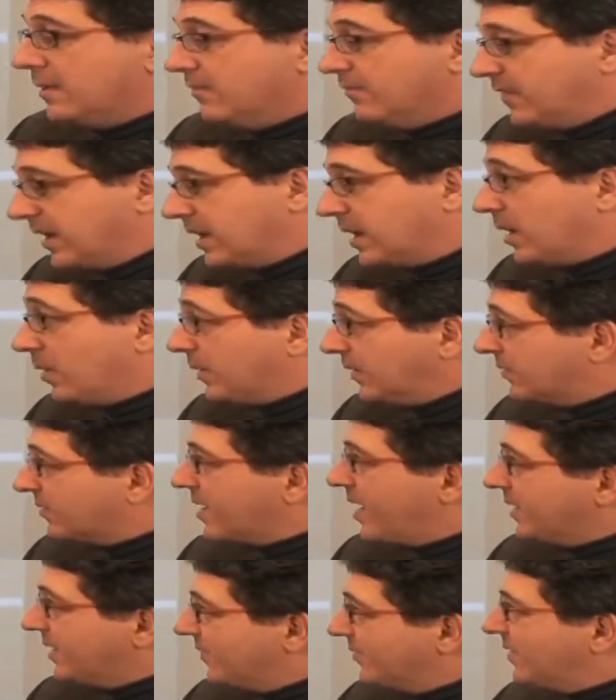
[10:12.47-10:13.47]
Video is
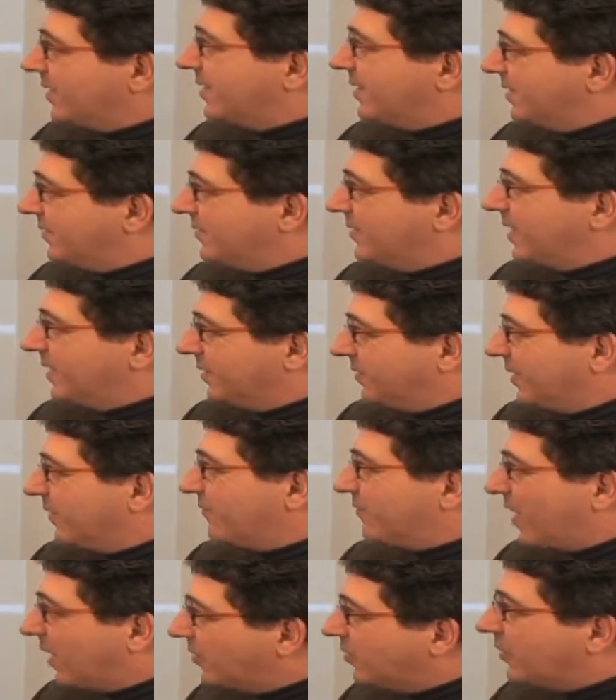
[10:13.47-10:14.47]
kind of the, the, the
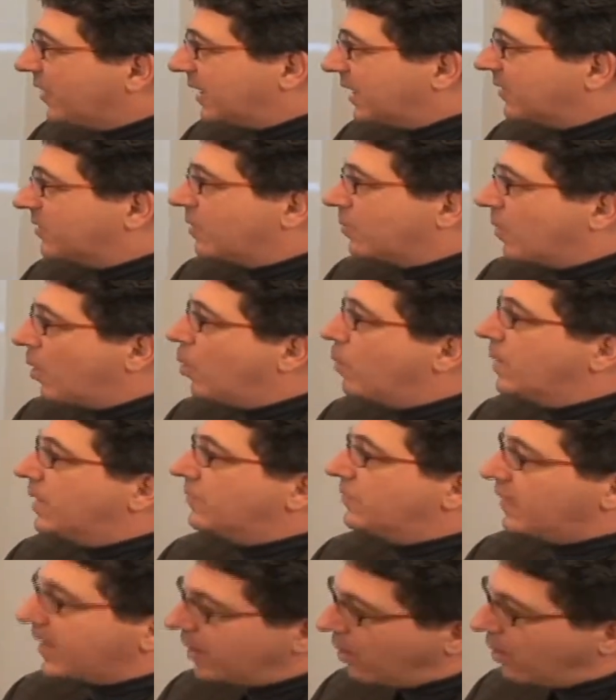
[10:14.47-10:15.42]
fun thing at the moment.